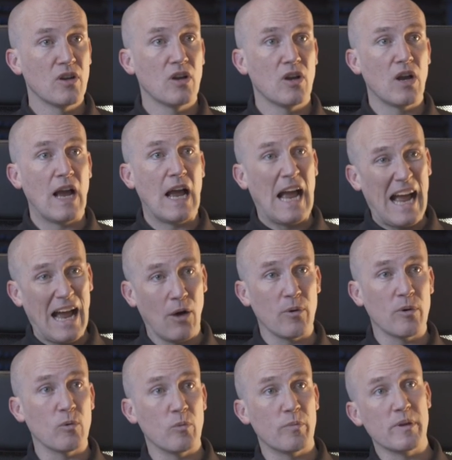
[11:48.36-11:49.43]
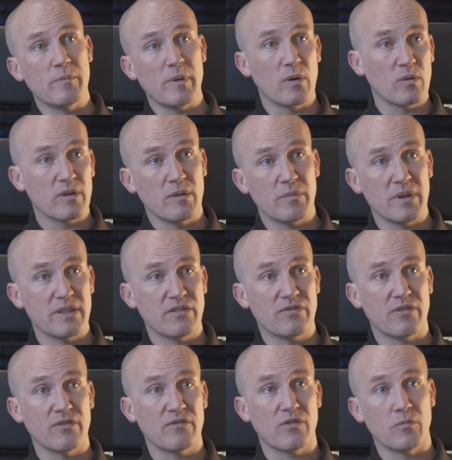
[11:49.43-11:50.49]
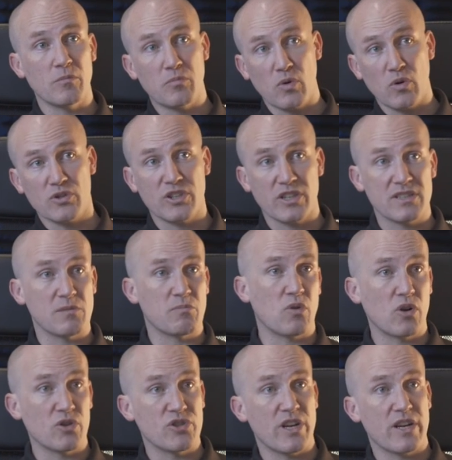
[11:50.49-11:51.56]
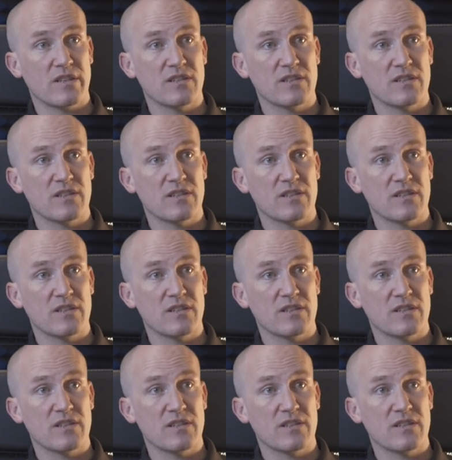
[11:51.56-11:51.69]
how it will be built can be different from project to project.